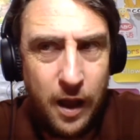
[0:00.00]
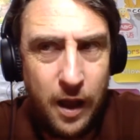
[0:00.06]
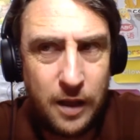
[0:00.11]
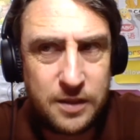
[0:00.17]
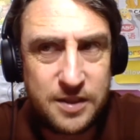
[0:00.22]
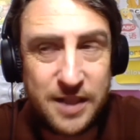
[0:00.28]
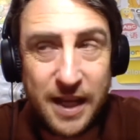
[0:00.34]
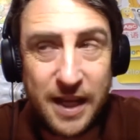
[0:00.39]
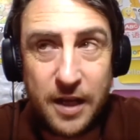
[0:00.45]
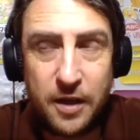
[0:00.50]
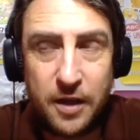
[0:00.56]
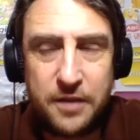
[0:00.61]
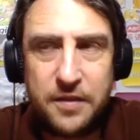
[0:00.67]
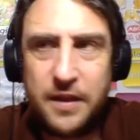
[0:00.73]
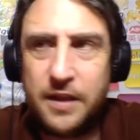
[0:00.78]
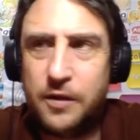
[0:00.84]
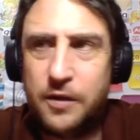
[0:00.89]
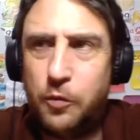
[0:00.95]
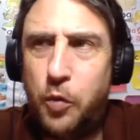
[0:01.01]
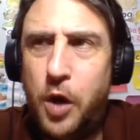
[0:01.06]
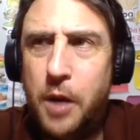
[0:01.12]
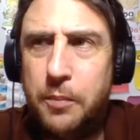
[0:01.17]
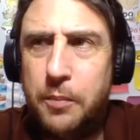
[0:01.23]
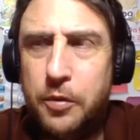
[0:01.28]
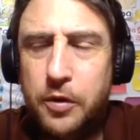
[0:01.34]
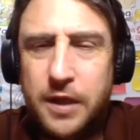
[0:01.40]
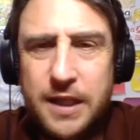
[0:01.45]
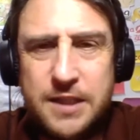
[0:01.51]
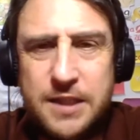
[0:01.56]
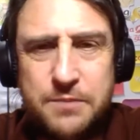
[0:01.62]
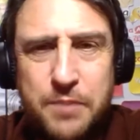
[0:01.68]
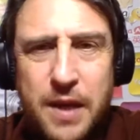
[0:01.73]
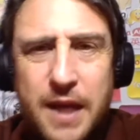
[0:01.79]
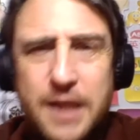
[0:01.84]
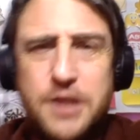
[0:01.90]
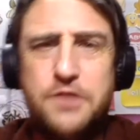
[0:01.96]
today I think the workbook is
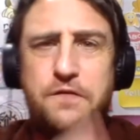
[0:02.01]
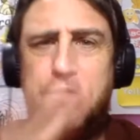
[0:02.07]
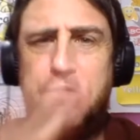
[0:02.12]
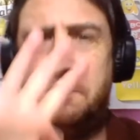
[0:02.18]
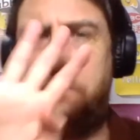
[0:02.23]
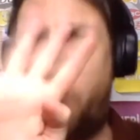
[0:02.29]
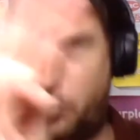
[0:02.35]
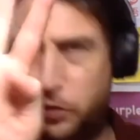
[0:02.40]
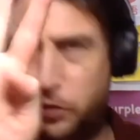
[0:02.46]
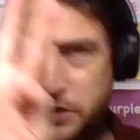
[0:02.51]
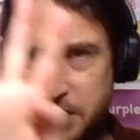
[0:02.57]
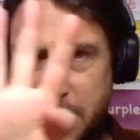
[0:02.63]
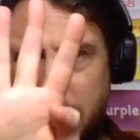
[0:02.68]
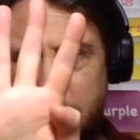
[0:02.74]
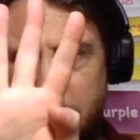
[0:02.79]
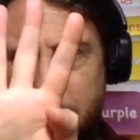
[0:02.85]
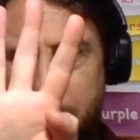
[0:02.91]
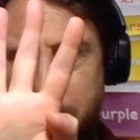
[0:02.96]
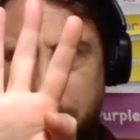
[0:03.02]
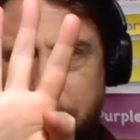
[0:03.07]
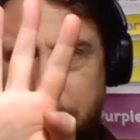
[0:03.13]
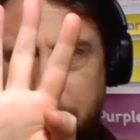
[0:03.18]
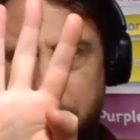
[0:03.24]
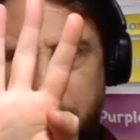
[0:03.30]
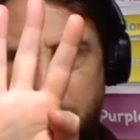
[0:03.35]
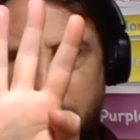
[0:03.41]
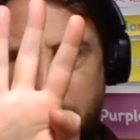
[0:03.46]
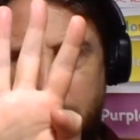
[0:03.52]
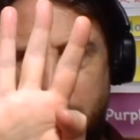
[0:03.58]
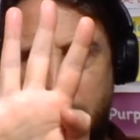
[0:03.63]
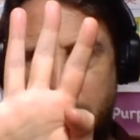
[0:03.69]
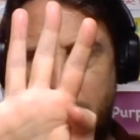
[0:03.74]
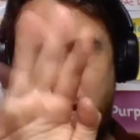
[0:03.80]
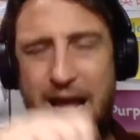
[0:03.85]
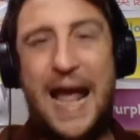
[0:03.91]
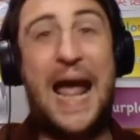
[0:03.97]
page 40
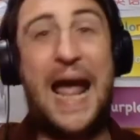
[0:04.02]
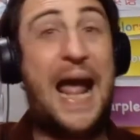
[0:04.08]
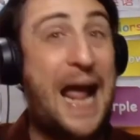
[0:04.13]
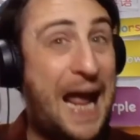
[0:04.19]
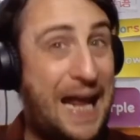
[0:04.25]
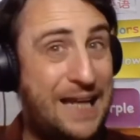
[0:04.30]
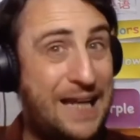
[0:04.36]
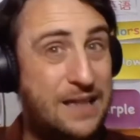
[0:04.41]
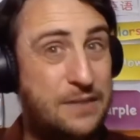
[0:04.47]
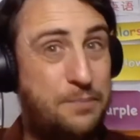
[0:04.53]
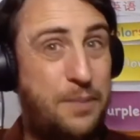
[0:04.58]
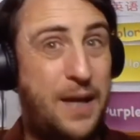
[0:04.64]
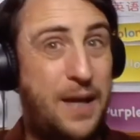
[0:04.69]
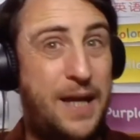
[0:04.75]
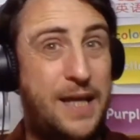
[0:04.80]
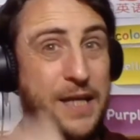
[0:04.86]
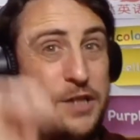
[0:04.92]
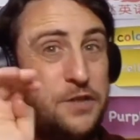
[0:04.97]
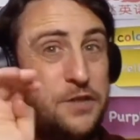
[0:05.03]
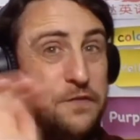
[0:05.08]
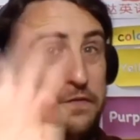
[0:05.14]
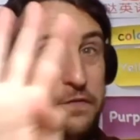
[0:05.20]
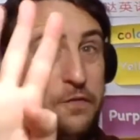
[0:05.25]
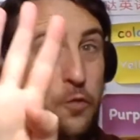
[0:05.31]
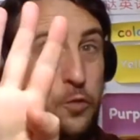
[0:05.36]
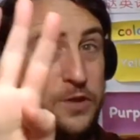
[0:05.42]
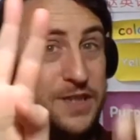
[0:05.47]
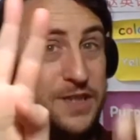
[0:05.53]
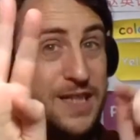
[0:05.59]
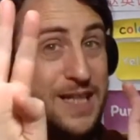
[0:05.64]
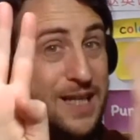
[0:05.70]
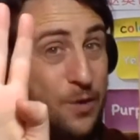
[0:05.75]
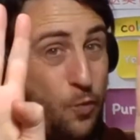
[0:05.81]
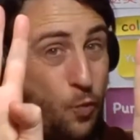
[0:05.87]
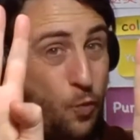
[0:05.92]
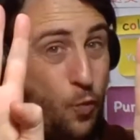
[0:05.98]
and page
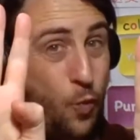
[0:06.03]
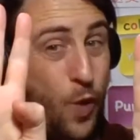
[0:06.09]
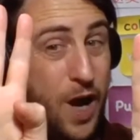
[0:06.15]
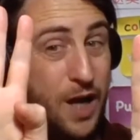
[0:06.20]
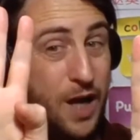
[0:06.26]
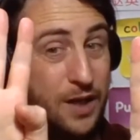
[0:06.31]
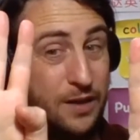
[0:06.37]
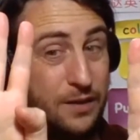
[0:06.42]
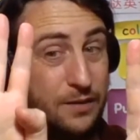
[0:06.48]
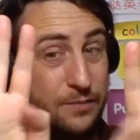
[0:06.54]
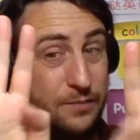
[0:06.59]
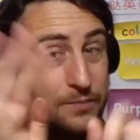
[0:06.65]
41,